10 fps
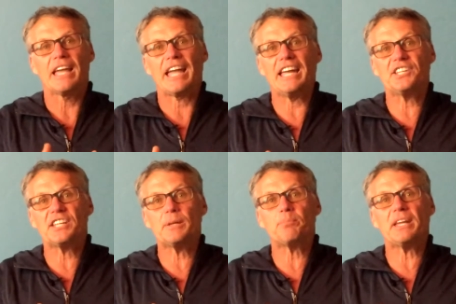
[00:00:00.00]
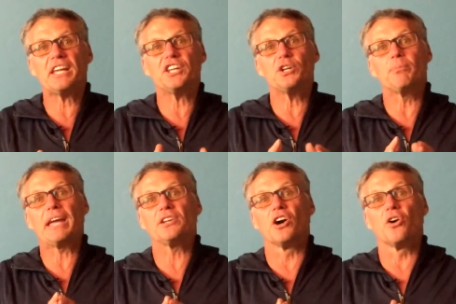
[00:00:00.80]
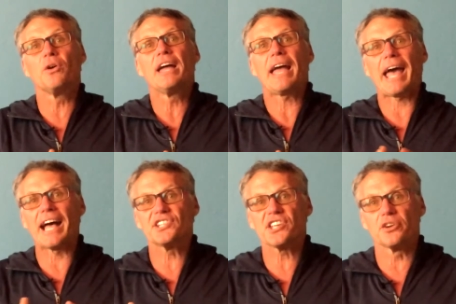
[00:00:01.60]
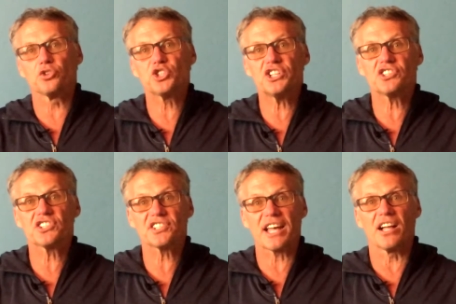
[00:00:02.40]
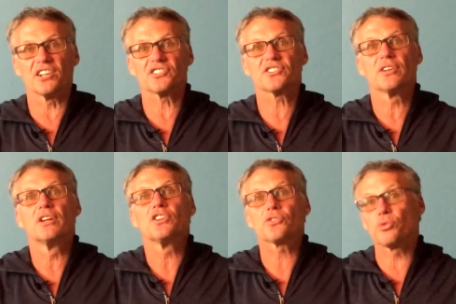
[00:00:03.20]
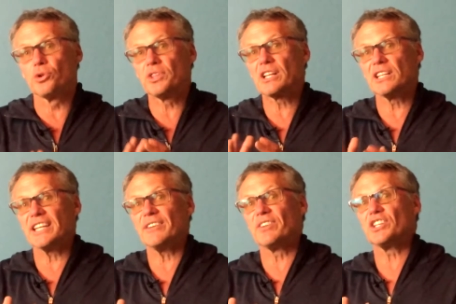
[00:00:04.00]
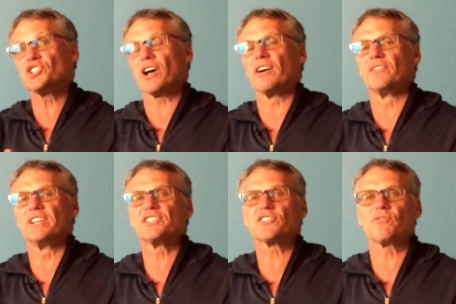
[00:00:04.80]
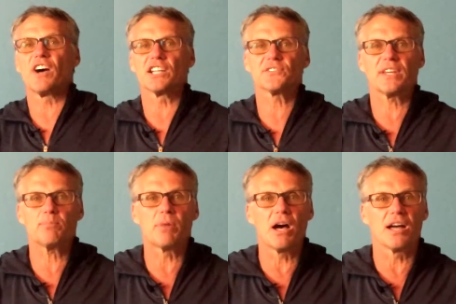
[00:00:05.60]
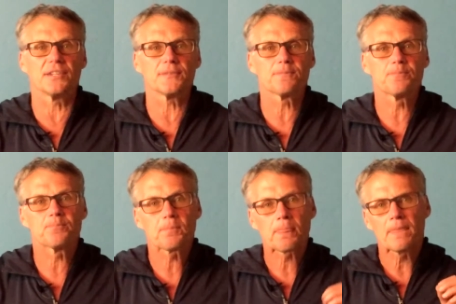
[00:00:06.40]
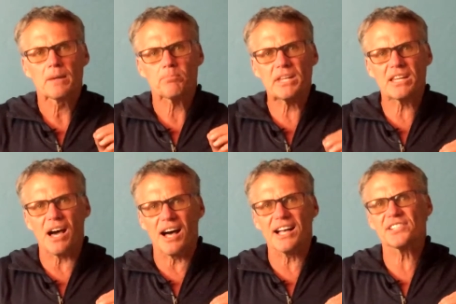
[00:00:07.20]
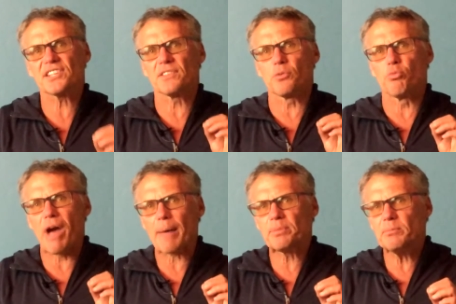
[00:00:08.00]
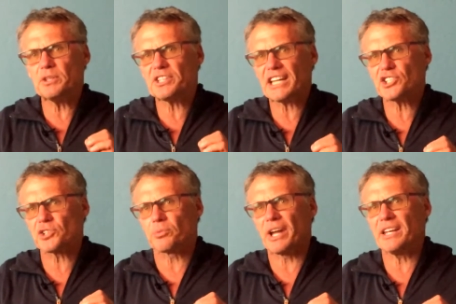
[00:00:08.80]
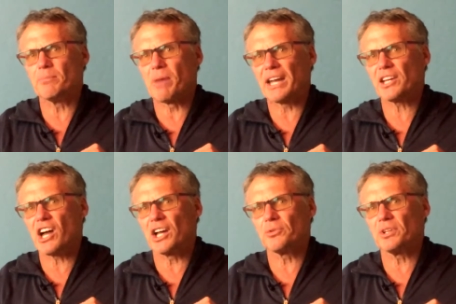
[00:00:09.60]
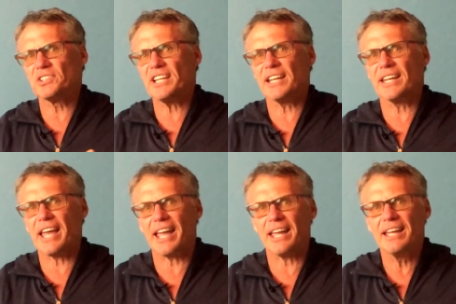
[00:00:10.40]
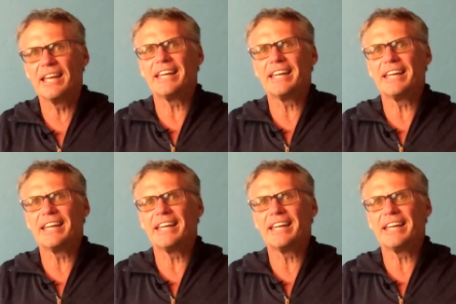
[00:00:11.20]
ATP, you may know, adds energy to cells through the cleavage of its phosphate bond. Because of the rapid mutation rate in mitochondrial DNA,